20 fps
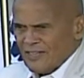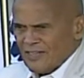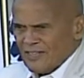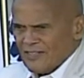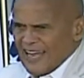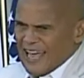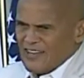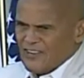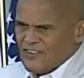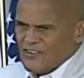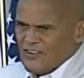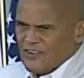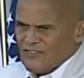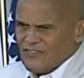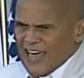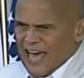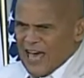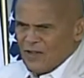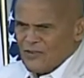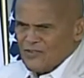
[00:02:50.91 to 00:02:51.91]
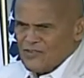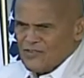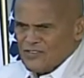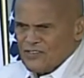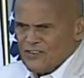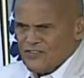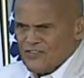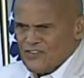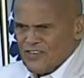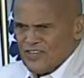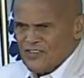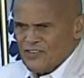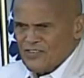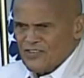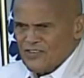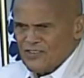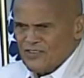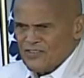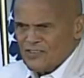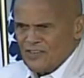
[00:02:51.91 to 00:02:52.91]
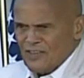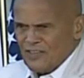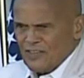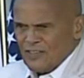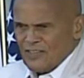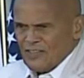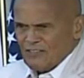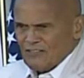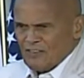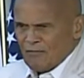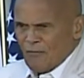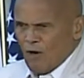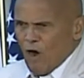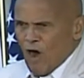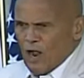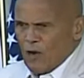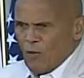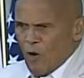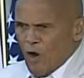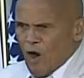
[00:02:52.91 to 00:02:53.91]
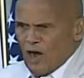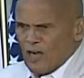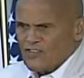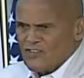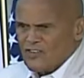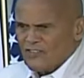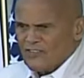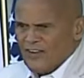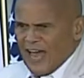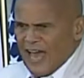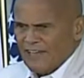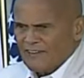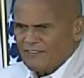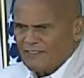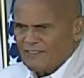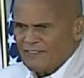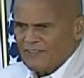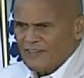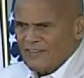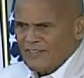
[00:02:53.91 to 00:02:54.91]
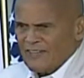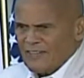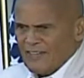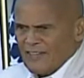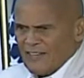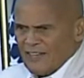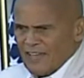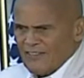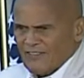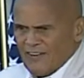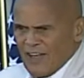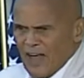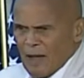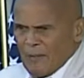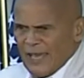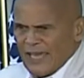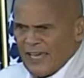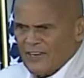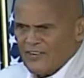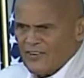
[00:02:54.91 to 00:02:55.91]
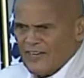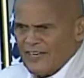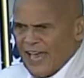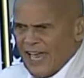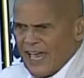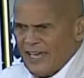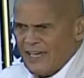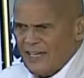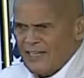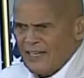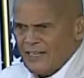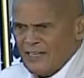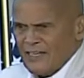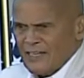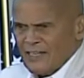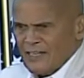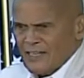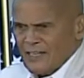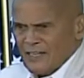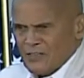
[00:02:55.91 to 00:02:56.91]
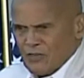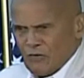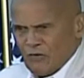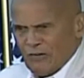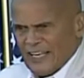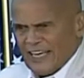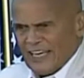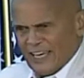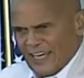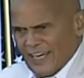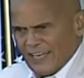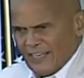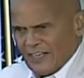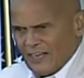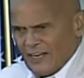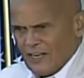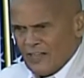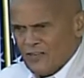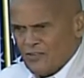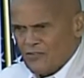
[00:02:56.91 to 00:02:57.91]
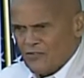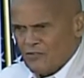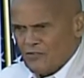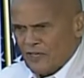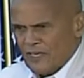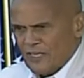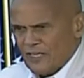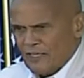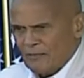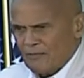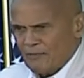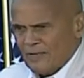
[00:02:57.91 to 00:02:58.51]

tens of thousands of citizens from all walks of life have come here today to rekindle his dream